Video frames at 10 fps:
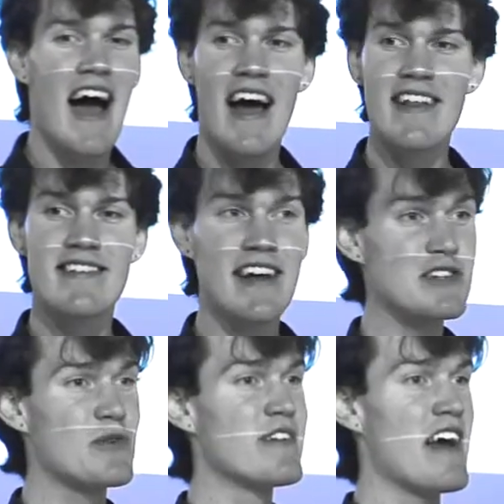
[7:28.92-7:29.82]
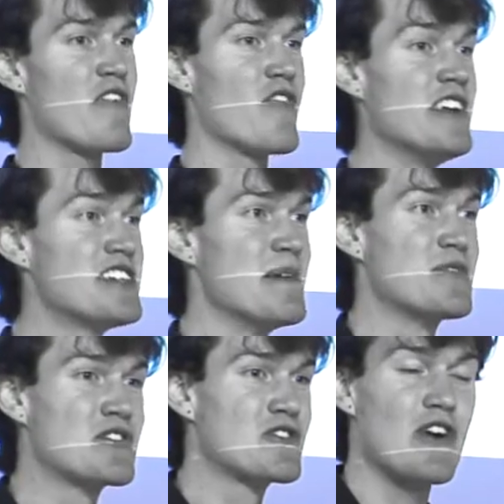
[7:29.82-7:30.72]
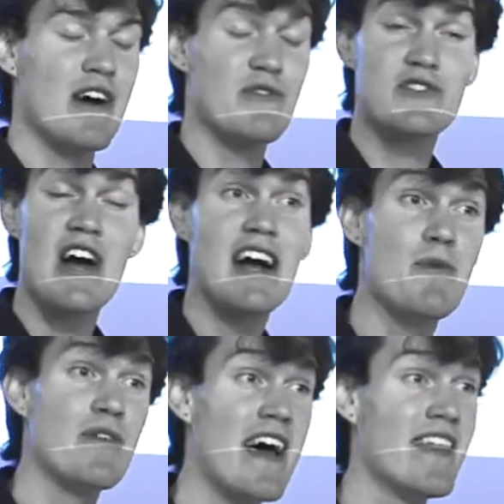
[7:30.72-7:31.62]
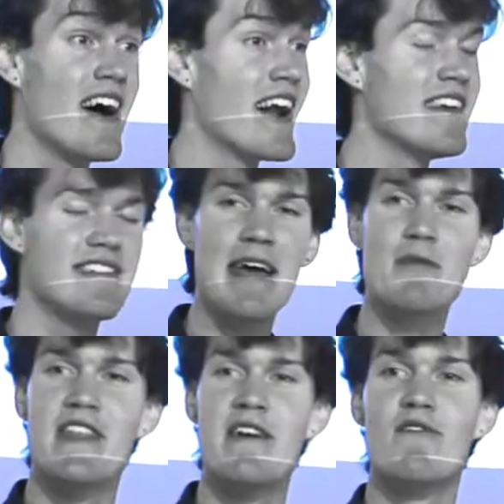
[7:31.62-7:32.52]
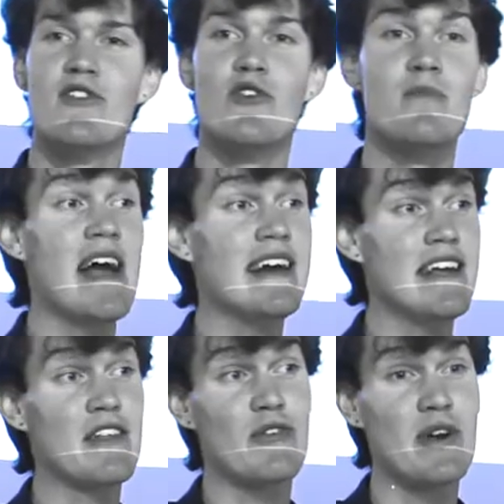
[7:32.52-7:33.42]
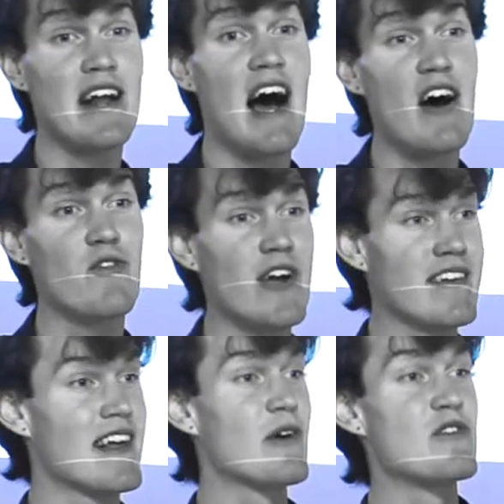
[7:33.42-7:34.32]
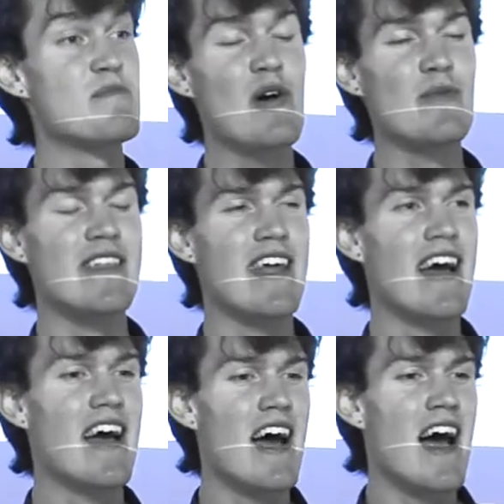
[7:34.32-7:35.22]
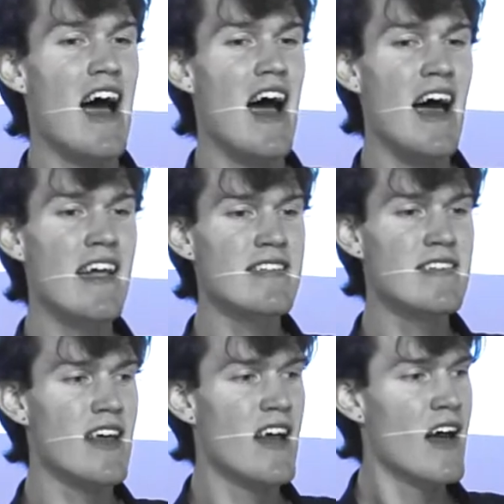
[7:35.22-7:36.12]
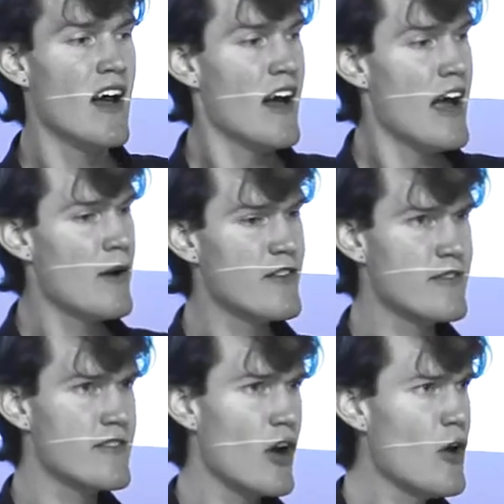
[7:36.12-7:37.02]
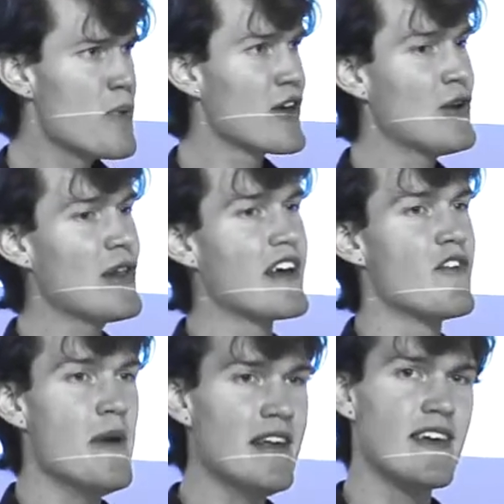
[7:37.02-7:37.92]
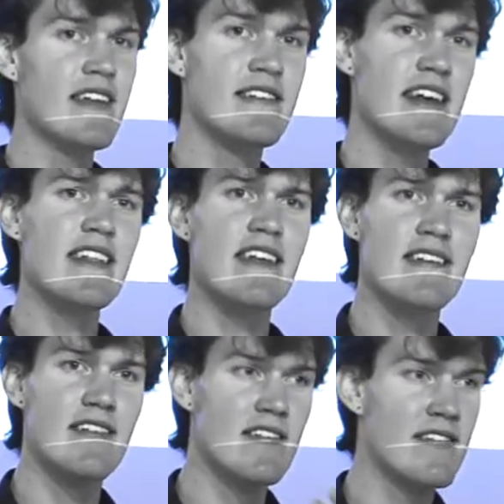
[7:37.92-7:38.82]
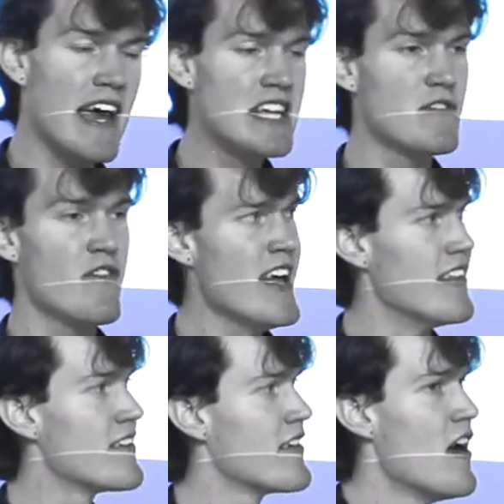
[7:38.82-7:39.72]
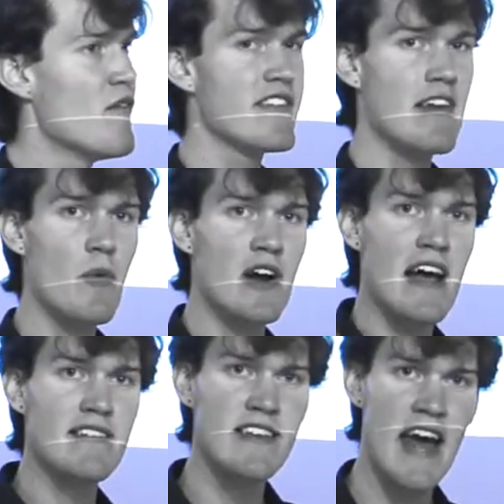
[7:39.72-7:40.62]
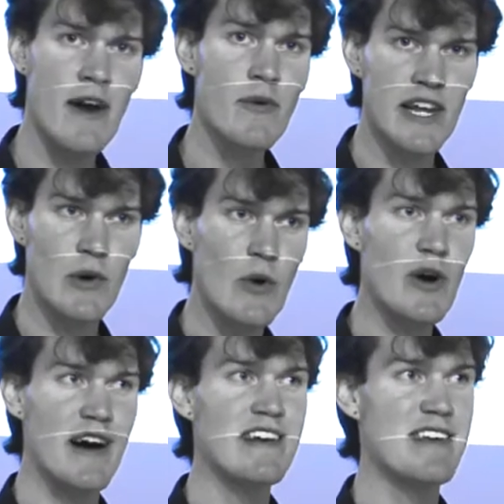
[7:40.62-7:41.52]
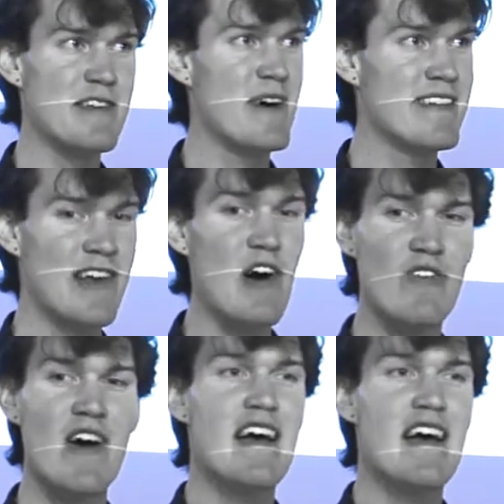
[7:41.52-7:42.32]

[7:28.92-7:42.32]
And such was our friendship struck, struck up on that night. I stayed with them for the remaining three and a half weeks that I was in Melbourne. And it was so peculiar for me to consider this stage of events for someone as inherently organized as myself,